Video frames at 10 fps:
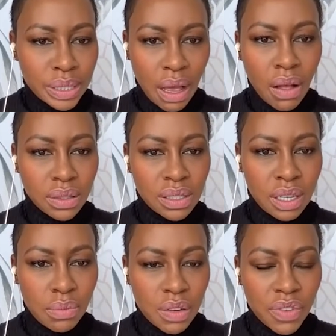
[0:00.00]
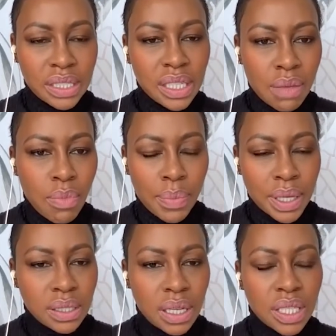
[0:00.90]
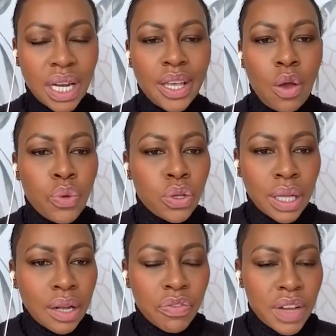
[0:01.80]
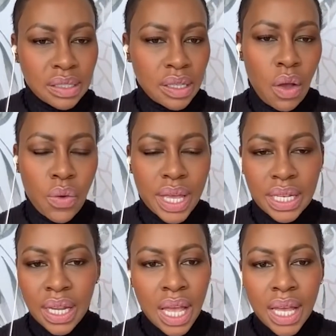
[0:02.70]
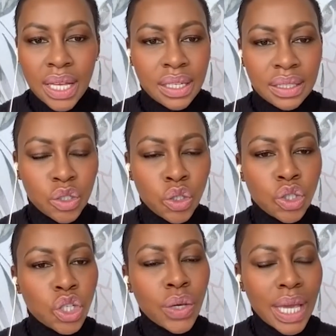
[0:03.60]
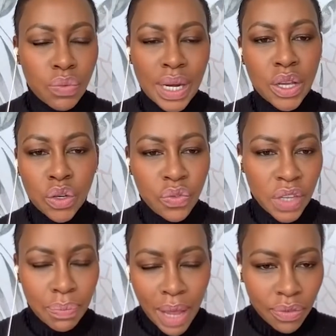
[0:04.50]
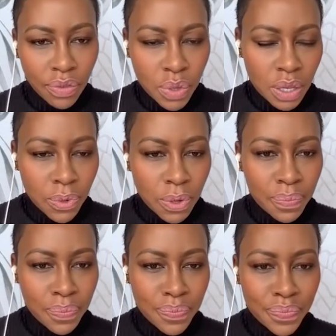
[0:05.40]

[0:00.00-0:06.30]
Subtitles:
results? I mean, Batsiri Mamas Asileyo Produk Faso, and do you get really good feedback from people?